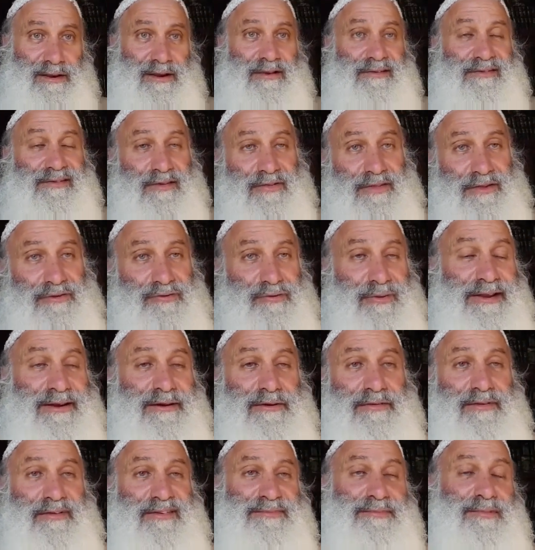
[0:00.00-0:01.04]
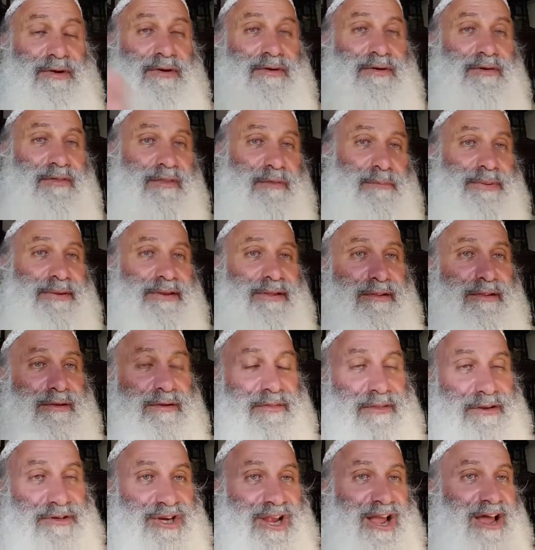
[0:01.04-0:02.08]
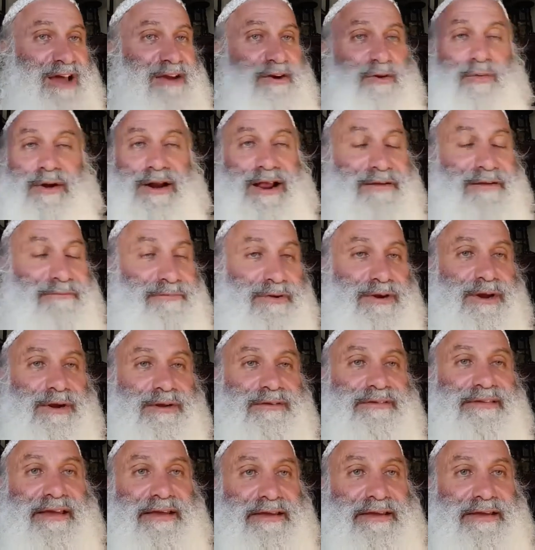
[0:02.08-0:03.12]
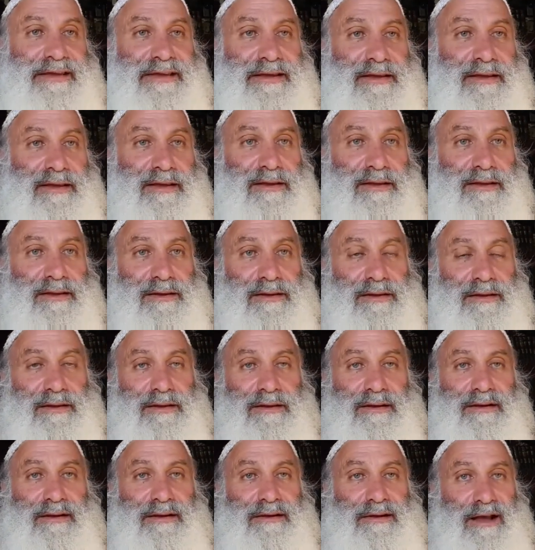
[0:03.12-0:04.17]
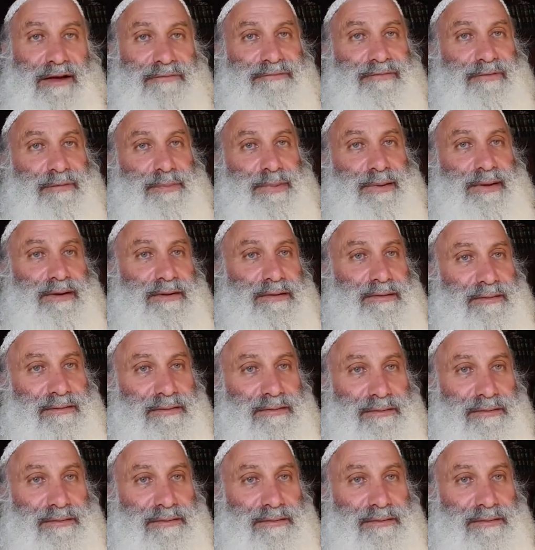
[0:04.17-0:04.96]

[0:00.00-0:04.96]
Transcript: So the drink or the smoke or the pill or the shot or whatever you're taking, God forbid,